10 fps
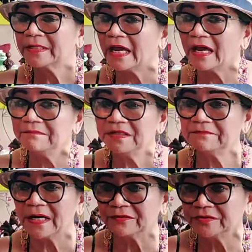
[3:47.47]
I haven't
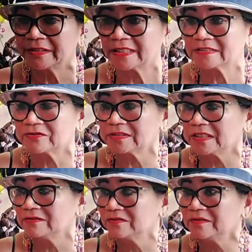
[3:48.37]
found the rest because I
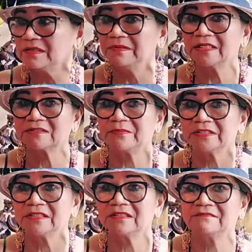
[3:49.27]
know you're giving us
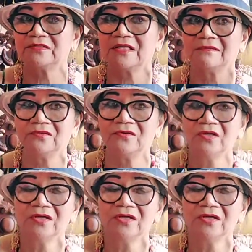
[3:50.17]
present every time you